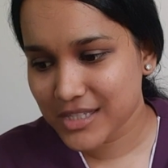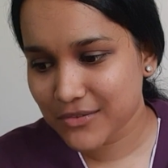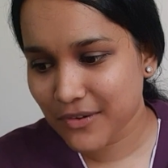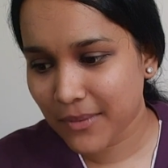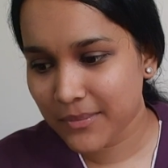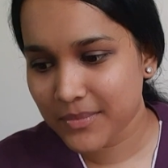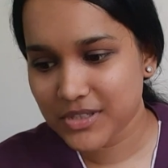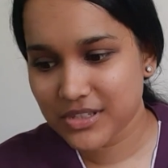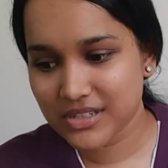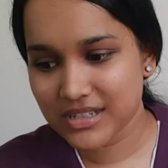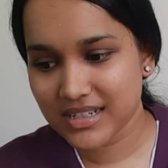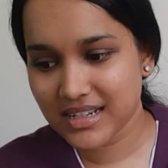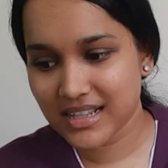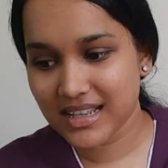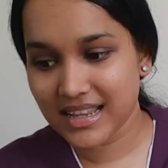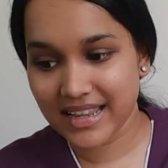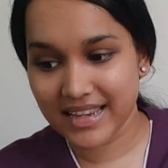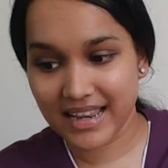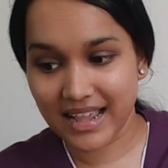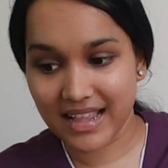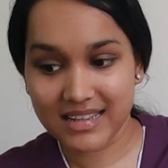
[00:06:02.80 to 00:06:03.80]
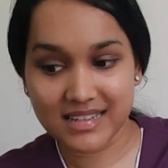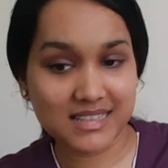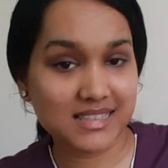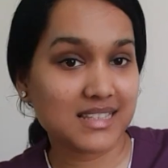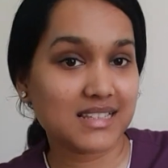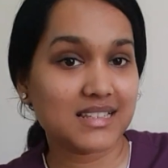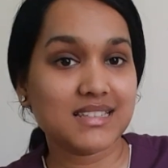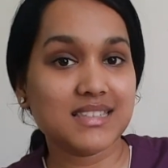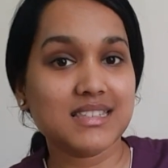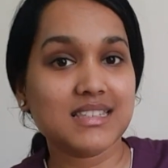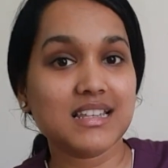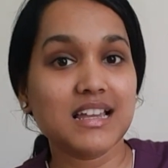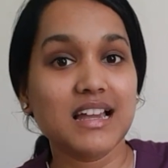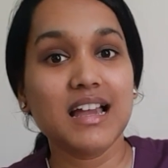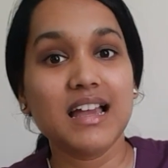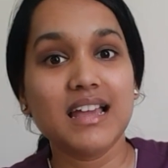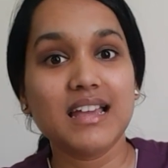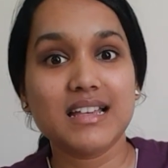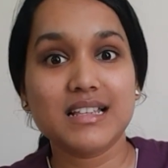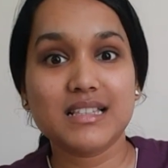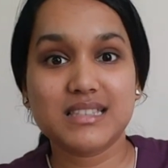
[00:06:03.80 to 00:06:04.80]
pharmaceutical analysis
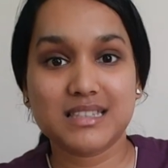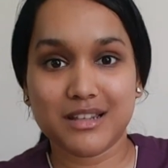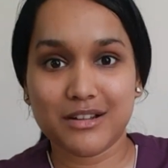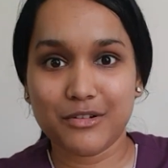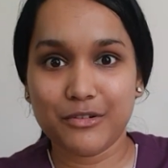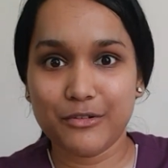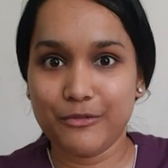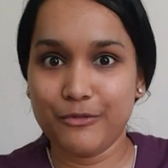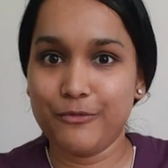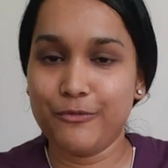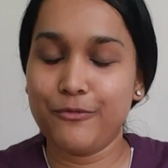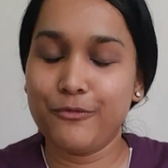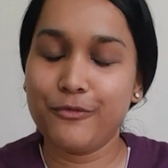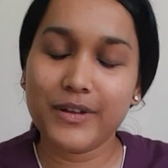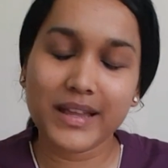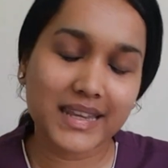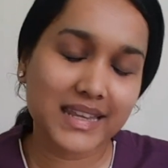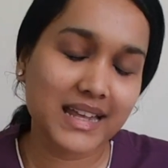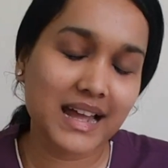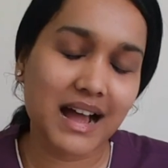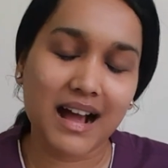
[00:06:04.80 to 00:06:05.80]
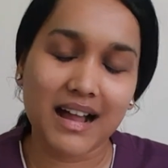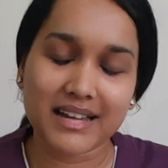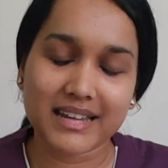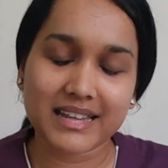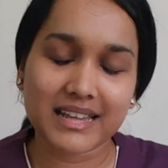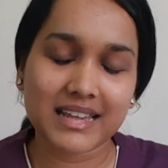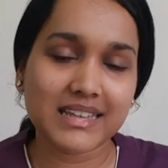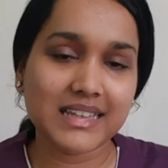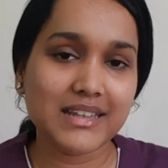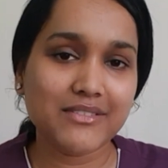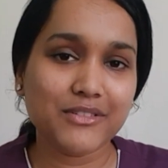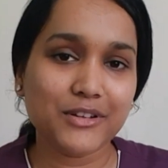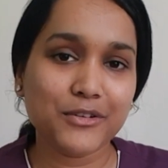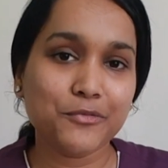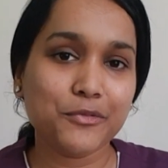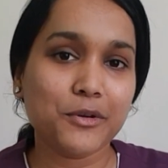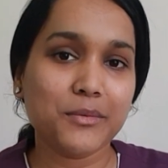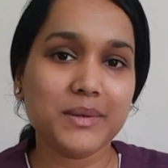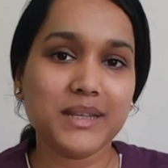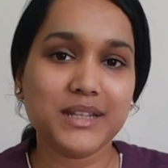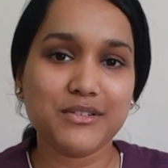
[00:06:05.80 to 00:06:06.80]
is very hard. Even
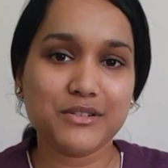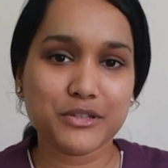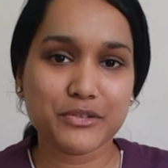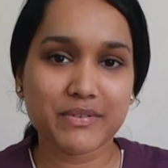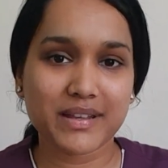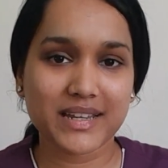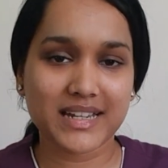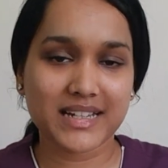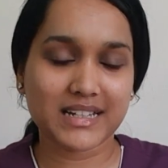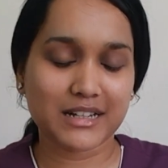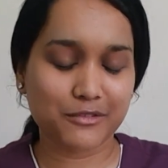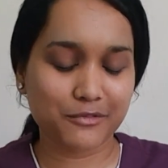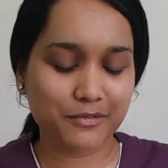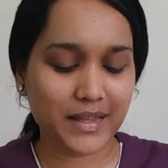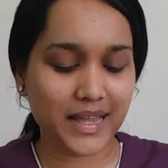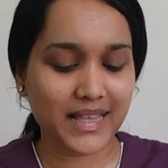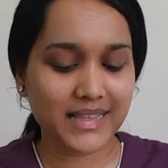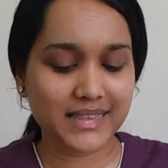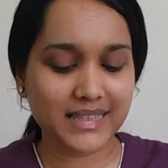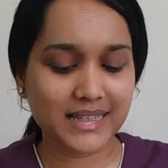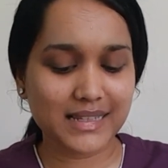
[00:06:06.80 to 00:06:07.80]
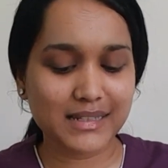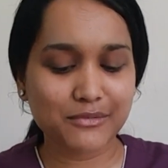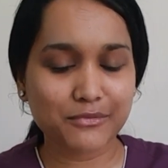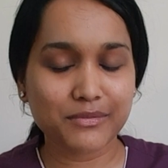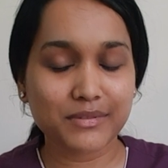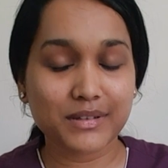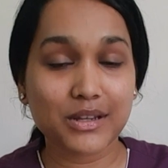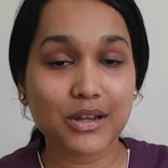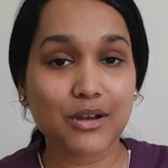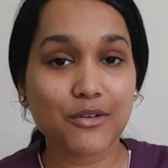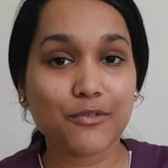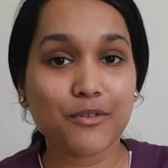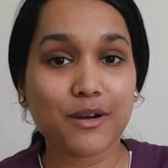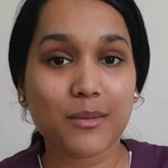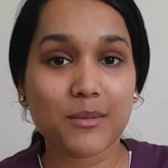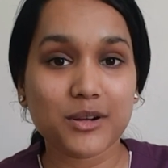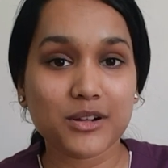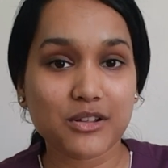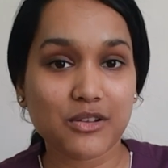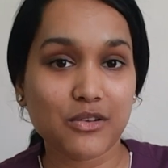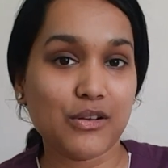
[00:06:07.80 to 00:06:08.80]
for me it was very tough. And then we have
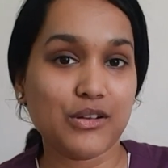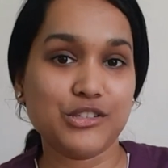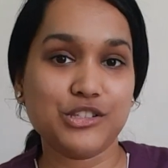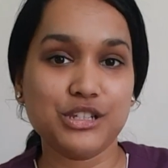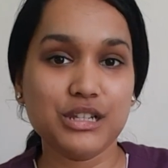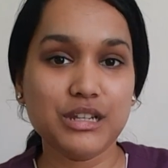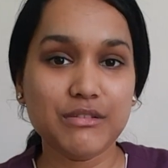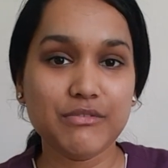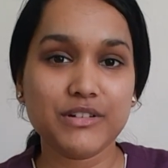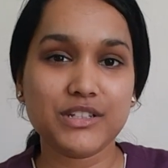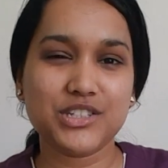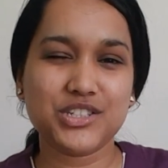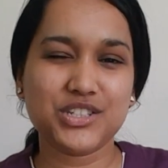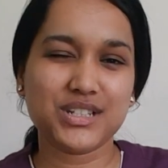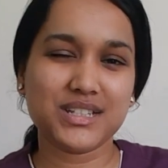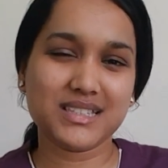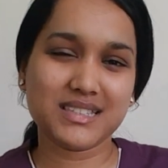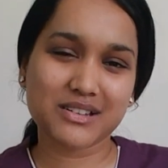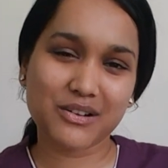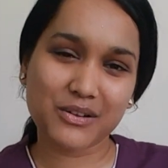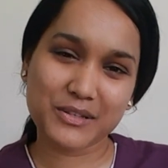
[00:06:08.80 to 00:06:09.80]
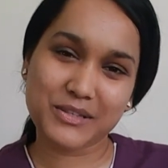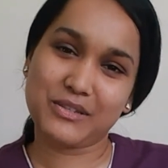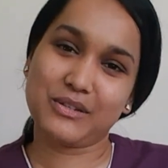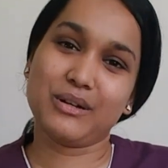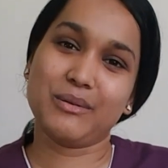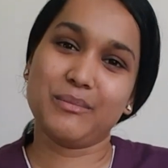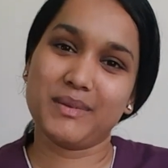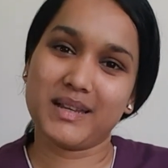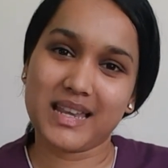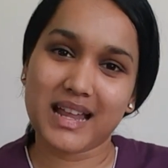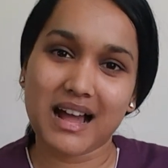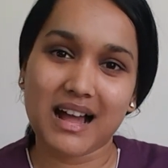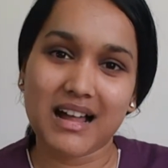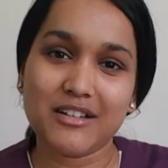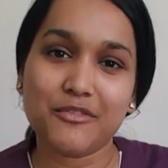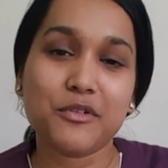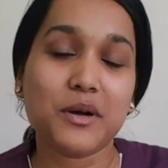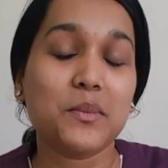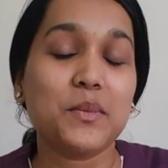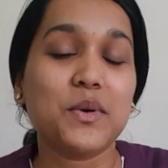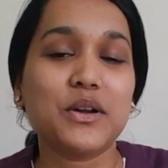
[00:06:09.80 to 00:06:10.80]
pharmacology, which is also a bit hard.
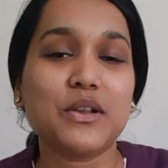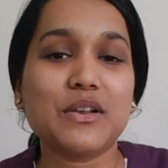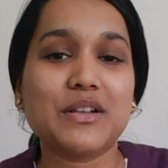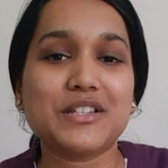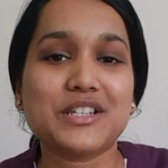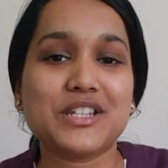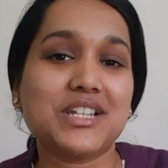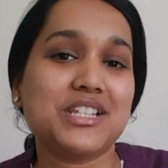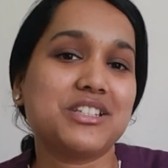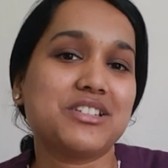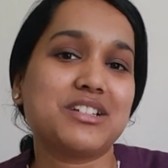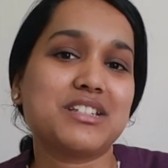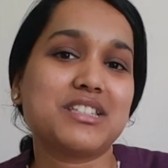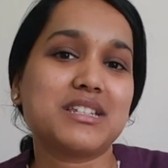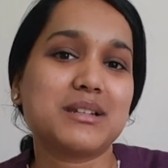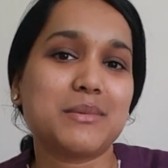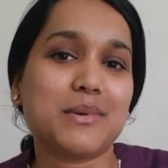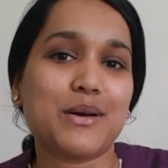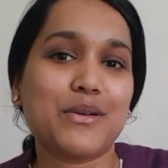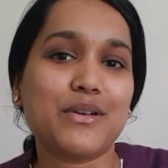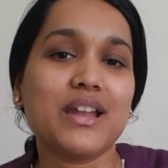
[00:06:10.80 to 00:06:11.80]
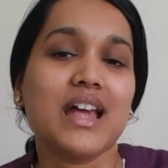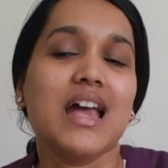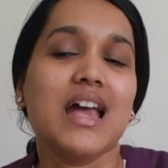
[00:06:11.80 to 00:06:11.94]
Pharmacology is just about